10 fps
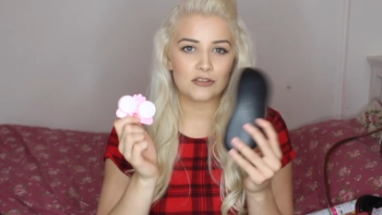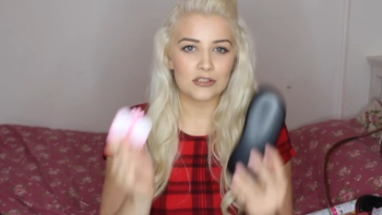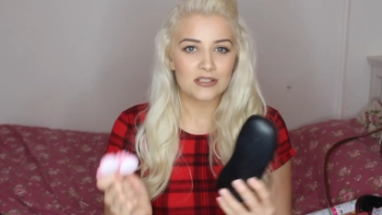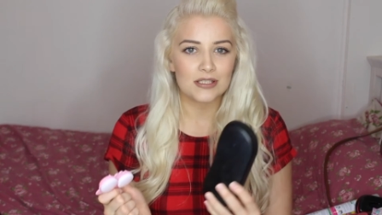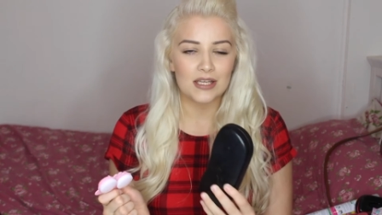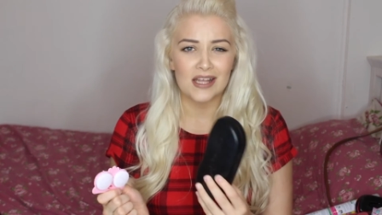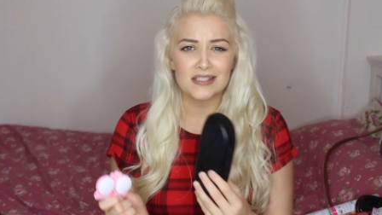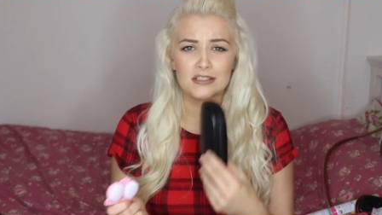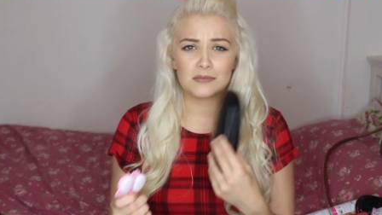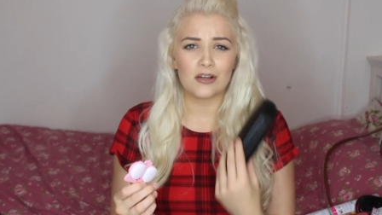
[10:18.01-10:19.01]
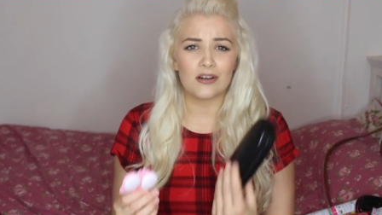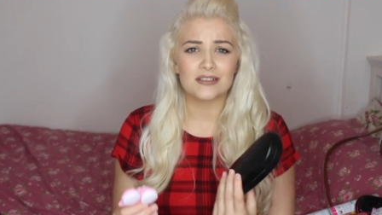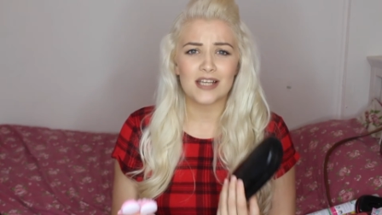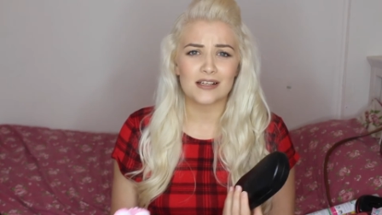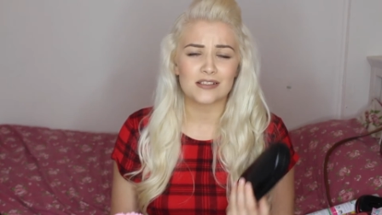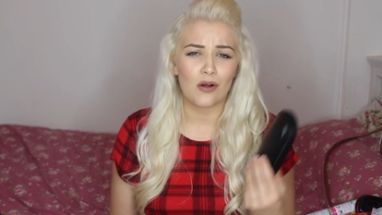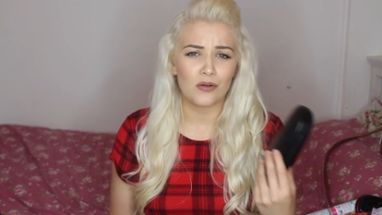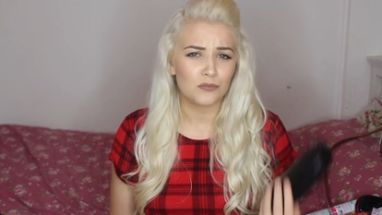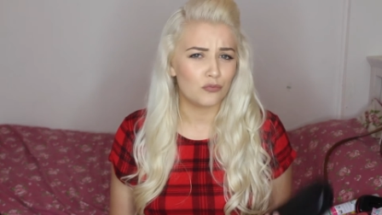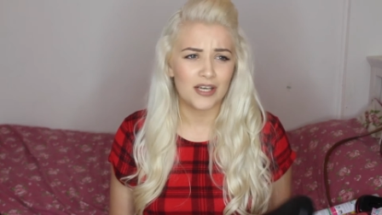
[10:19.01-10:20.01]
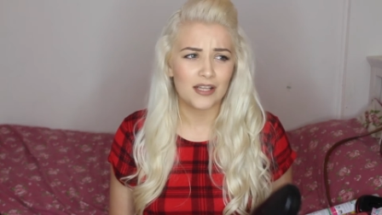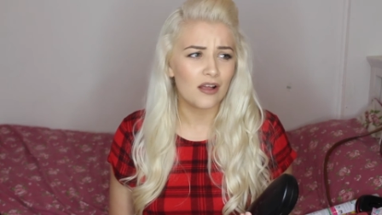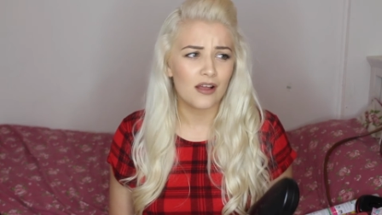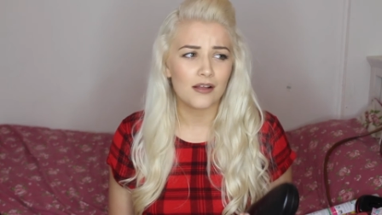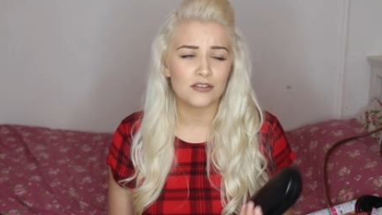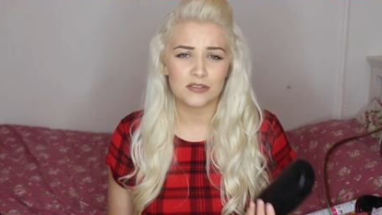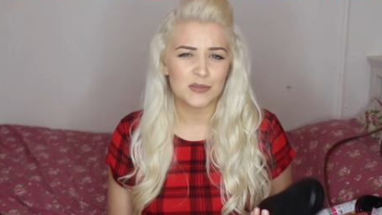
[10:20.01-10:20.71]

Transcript: just in case, because my contacts really hurt,